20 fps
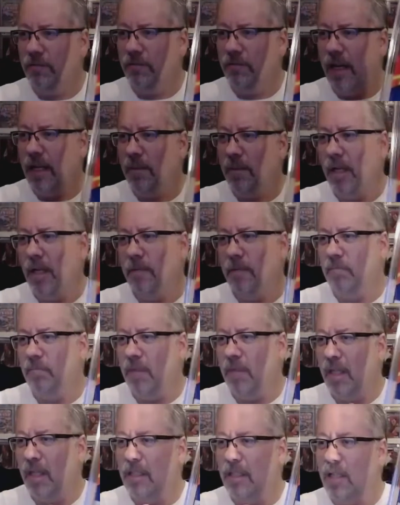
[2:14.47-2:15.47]
find it, but
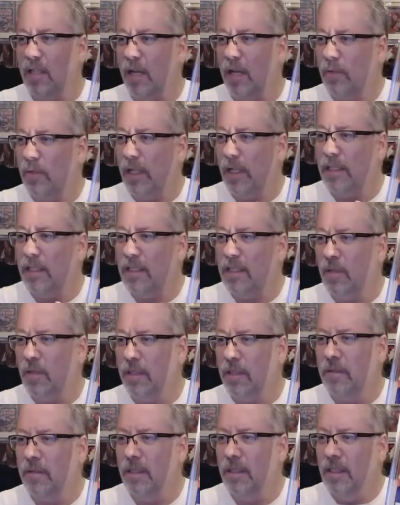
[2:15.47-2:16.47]
I'd like to upgrade this
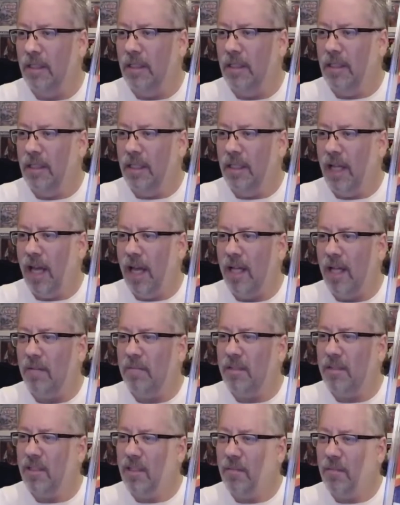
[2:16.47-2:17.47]
one.
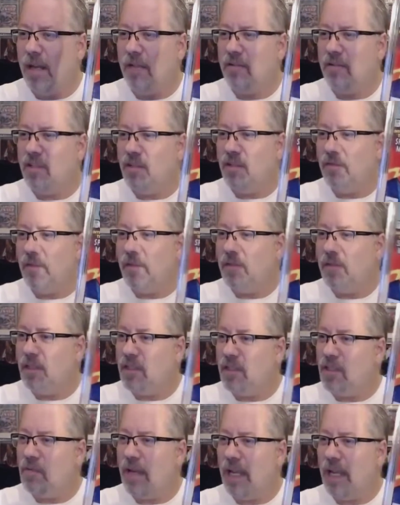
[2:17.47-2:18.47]
Still about 250,
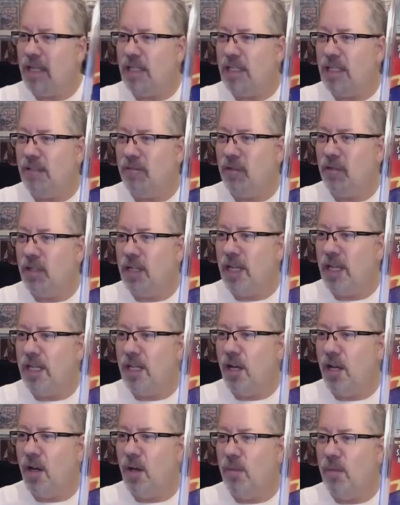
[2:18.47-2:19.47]
280 for an
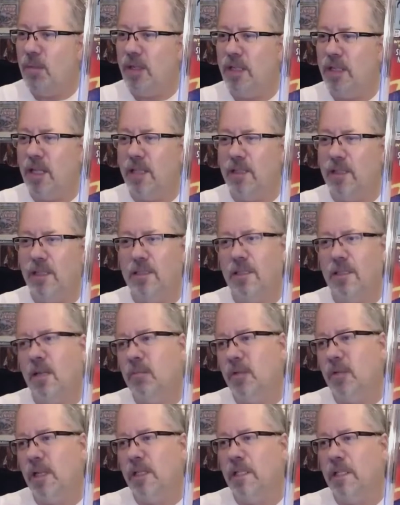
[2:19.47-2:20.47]
8.0, but I'd like to
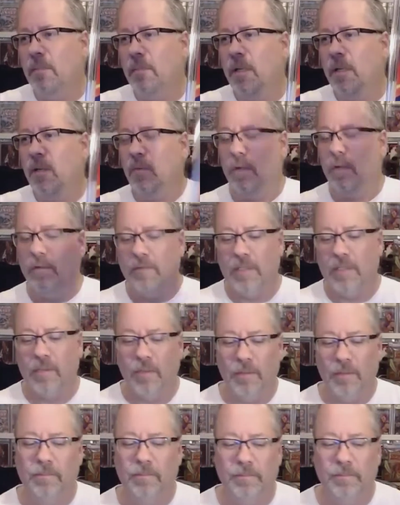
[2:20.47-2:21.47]
upgrade and get a better one on this one.